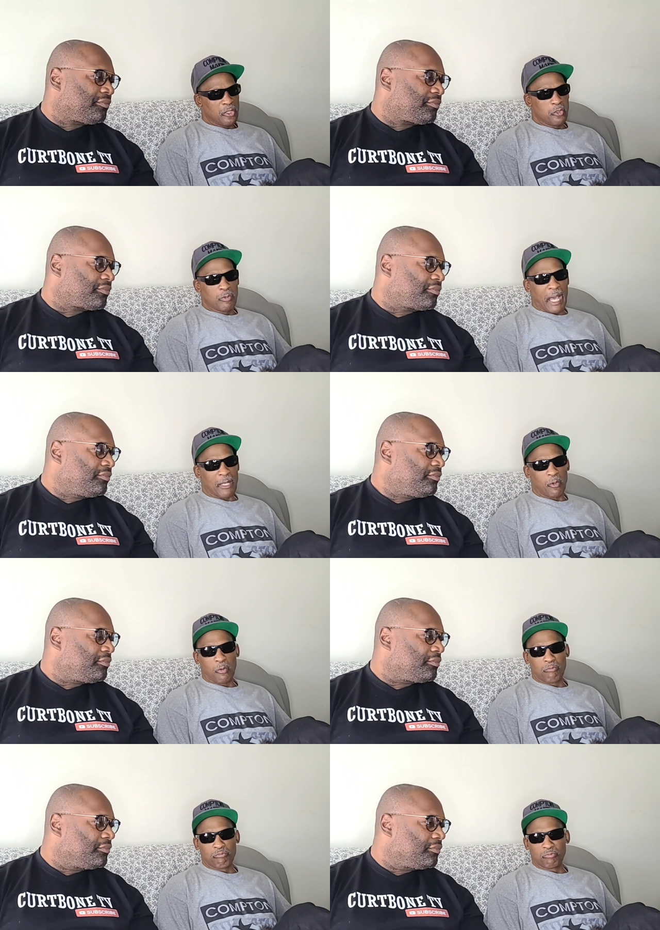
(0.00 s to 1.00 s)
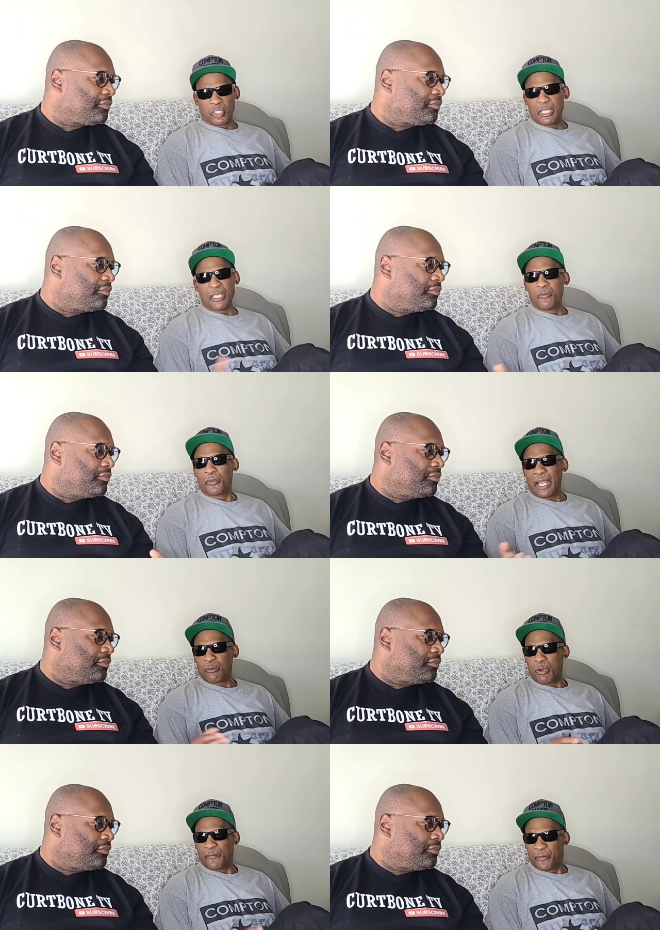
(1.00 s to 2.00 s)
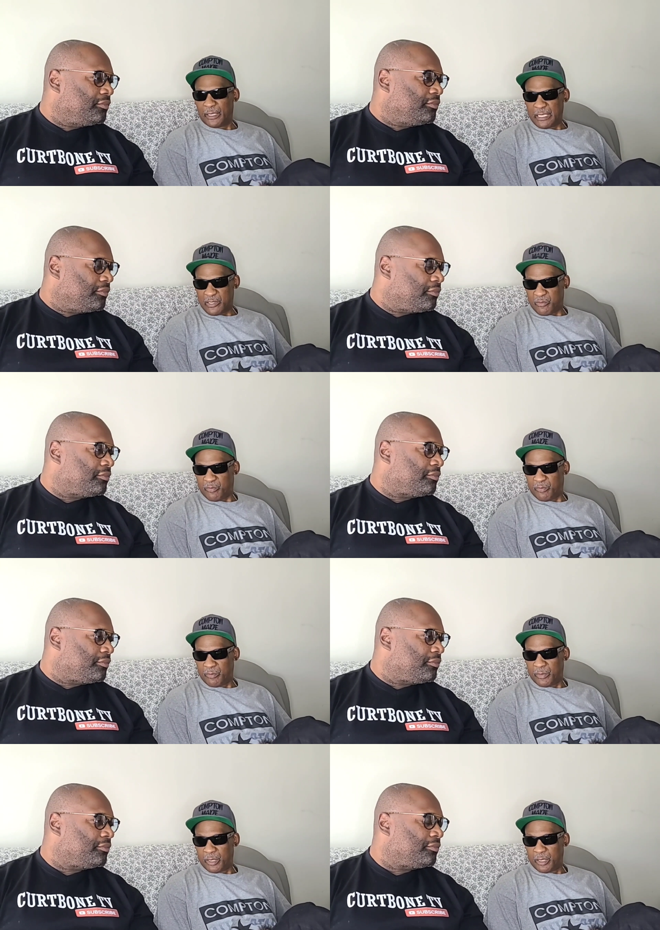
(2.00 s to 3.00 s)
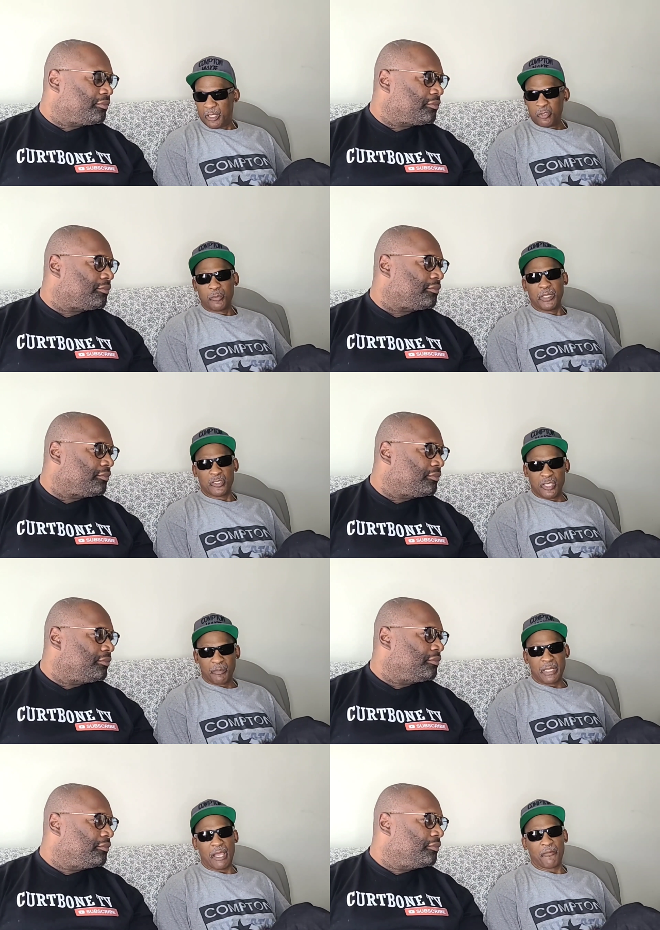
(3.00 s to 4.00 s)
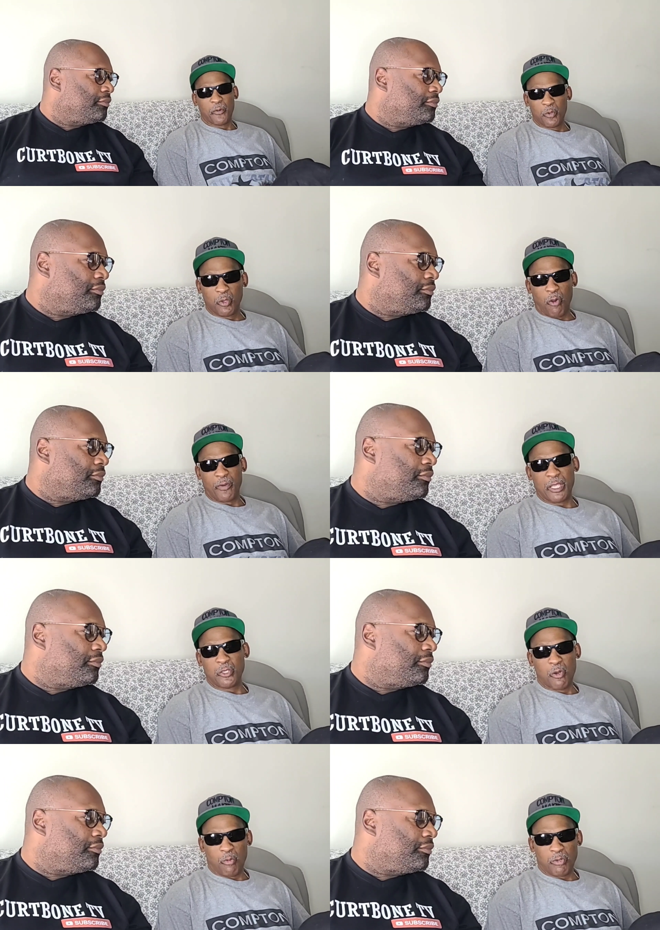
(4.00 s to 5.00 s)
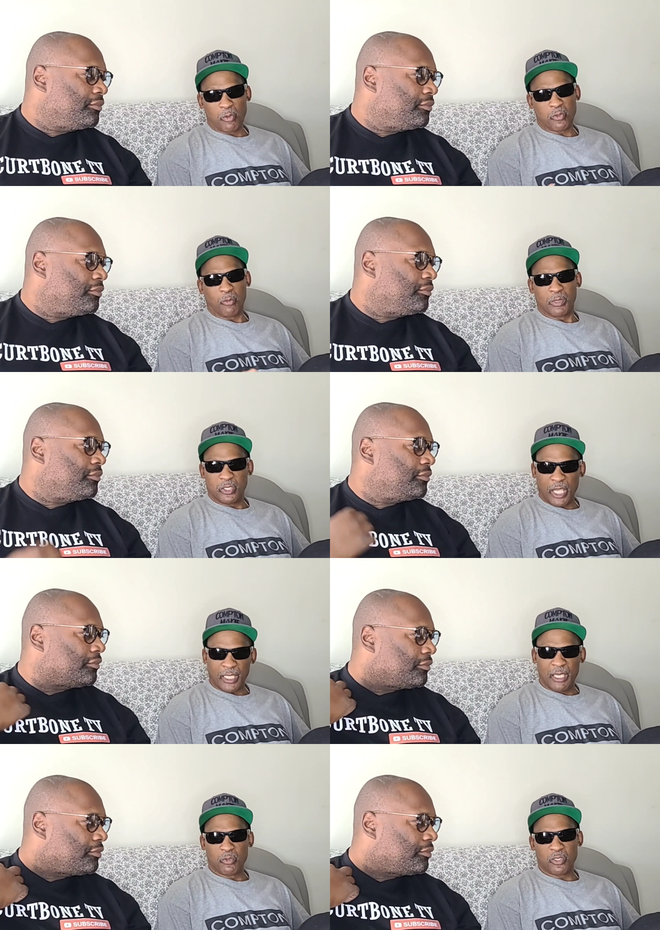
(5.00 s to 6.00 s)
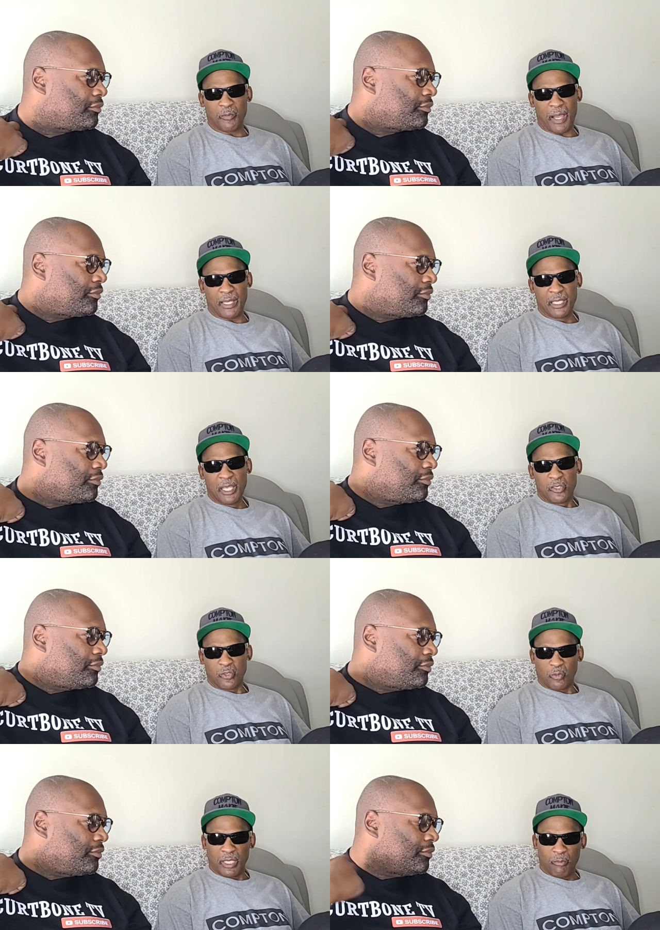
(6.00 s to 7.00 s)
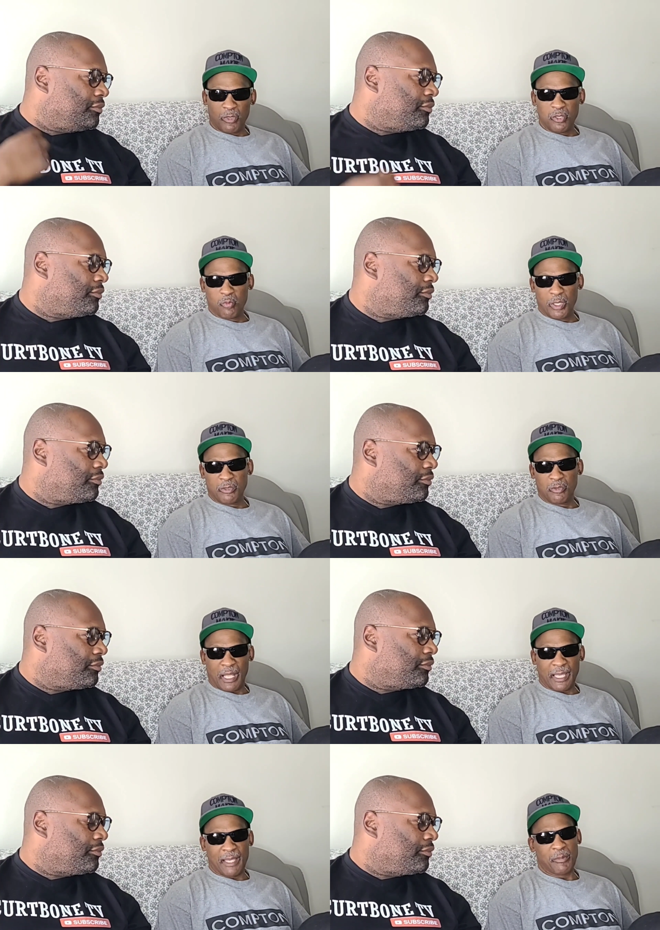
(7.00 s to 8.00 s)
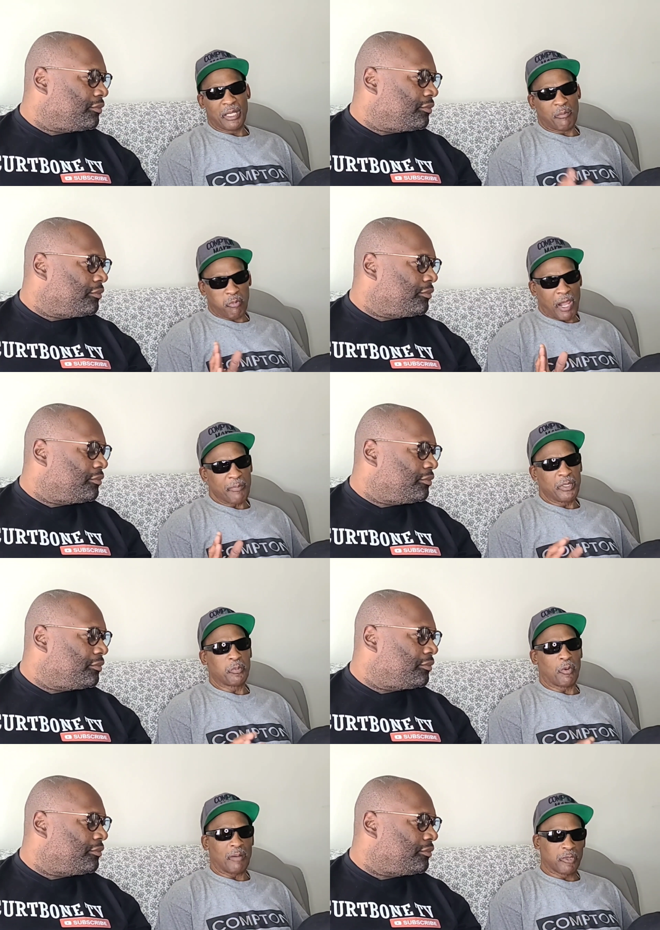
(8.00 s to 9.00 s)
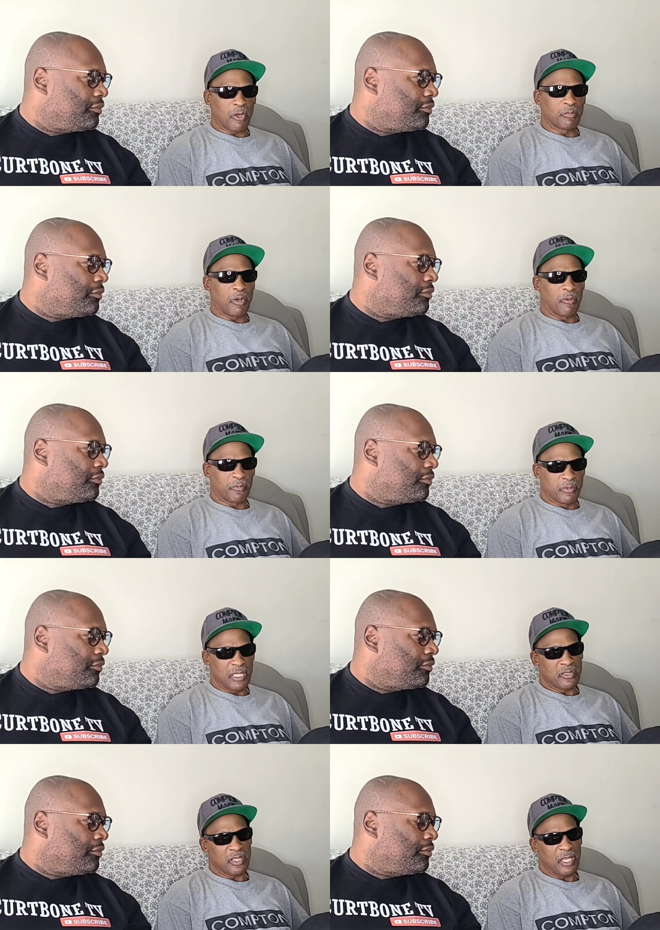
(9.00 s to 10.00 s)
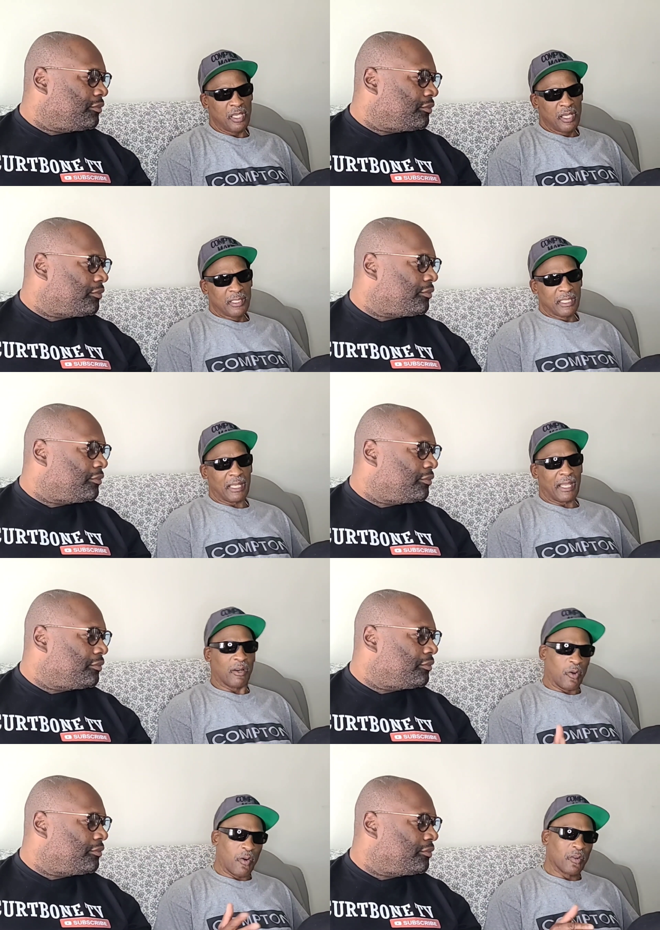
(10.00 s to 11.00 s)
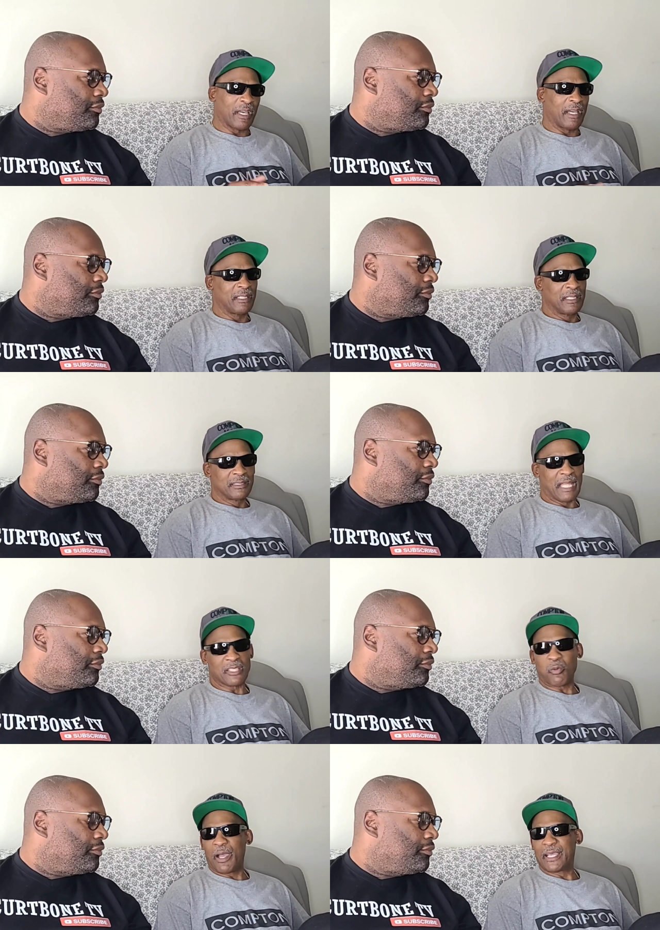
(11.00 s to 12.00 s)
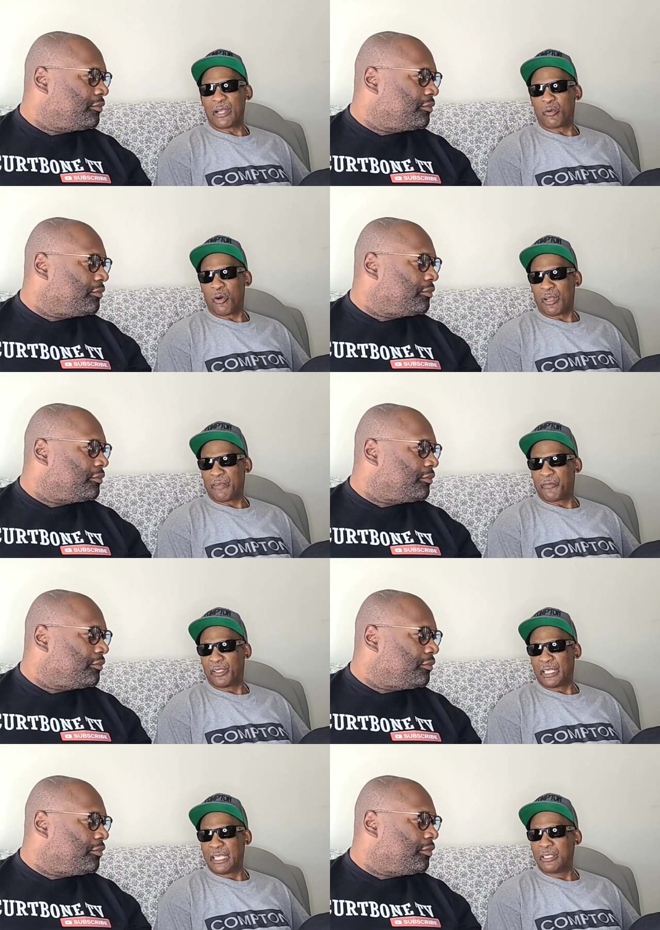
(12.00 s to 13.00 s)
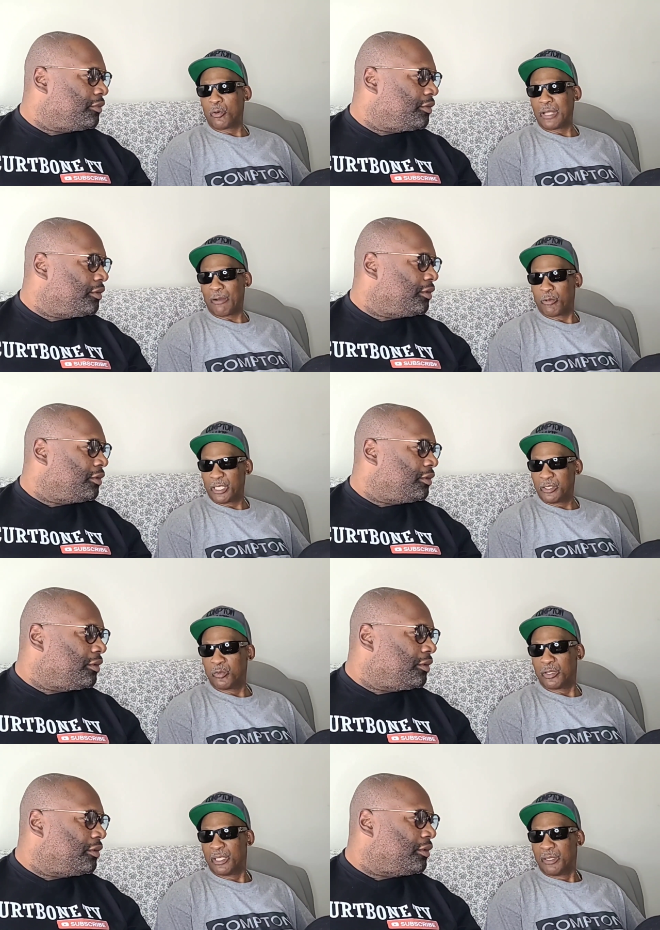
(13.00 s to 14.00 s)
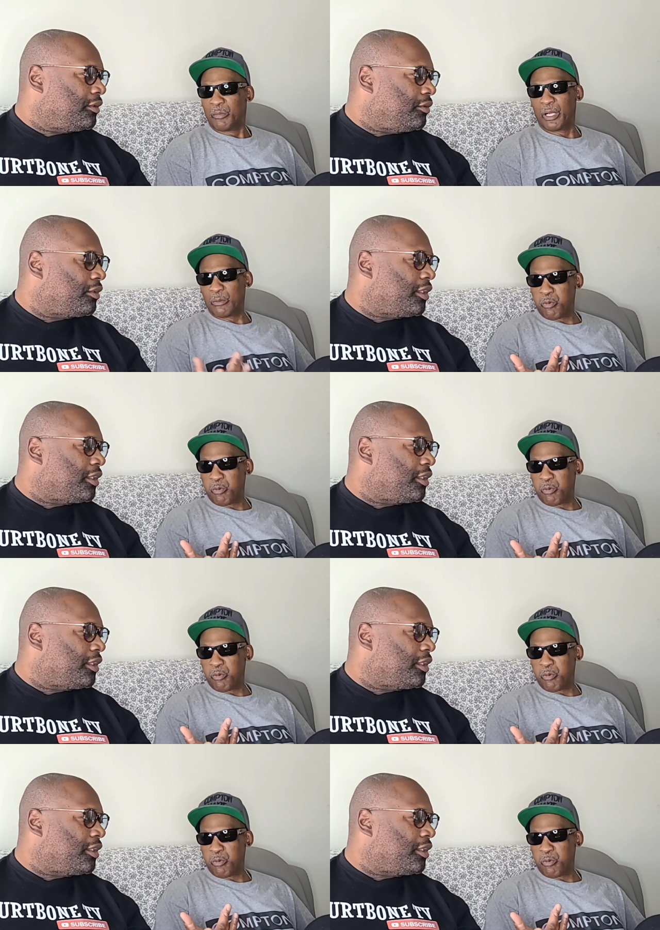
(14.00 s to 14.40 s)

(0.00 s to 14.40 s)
Speaker 1: you got on today, you feel like wearing Phillies. Mm-hmm. You'd be a zip damn fool to go over there. You don't know, so we check in with somebody. So then when you with you like, hey man, I'm bribe people. I'm Kurt Ball from DC. Mm-hmm. They're like, oh okay, that's why he got on all that Philly. He know not what he doing, but he